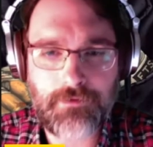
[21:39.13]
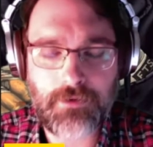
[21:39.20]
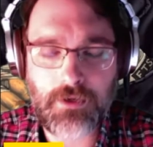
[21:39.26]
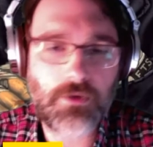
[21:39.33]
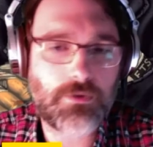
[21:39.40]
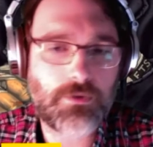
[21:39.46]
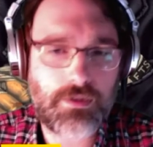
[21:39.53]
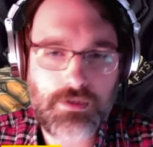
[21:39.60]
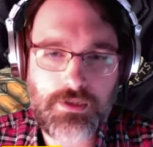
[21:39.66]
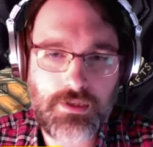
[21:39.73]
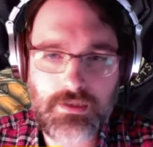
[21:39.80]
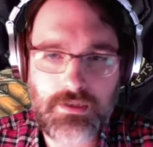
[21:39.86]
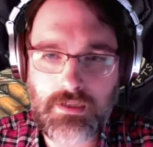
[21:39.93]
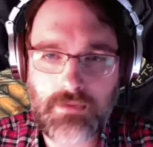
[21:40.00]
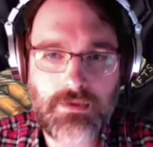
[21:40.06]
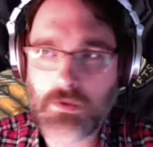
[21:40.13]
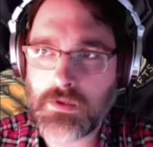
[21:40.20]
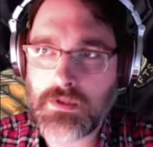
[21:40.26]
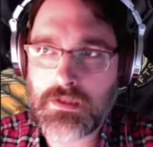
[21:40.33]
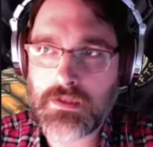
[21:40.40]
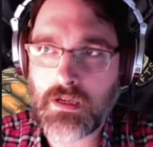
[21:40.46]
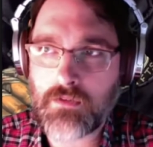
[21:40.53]
or oh, it's just dumb
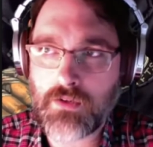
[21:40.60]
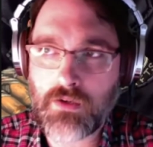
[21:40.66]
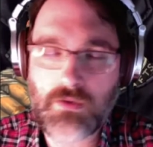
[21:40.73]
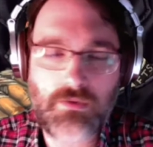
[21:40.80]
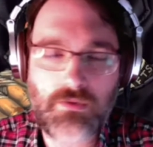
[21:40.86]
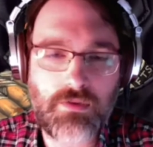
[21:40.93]
sword stuff, or oh,